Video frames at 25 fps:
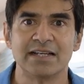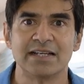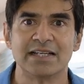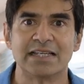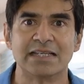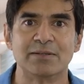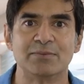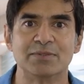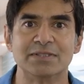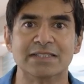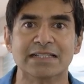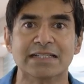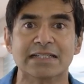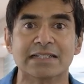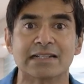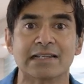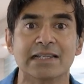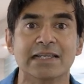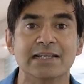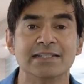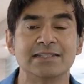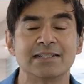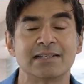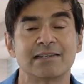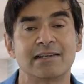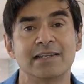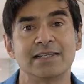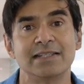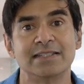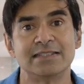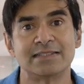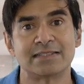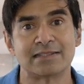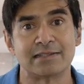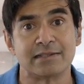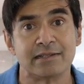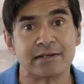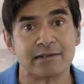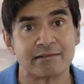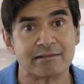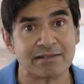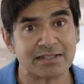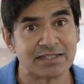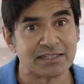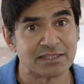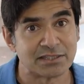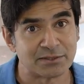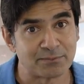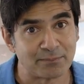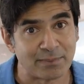He was increasingly
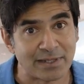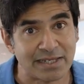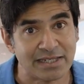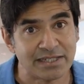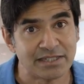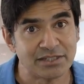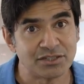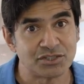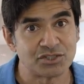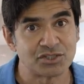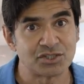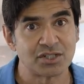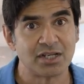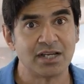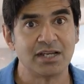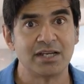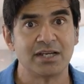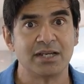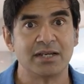slurring his speech.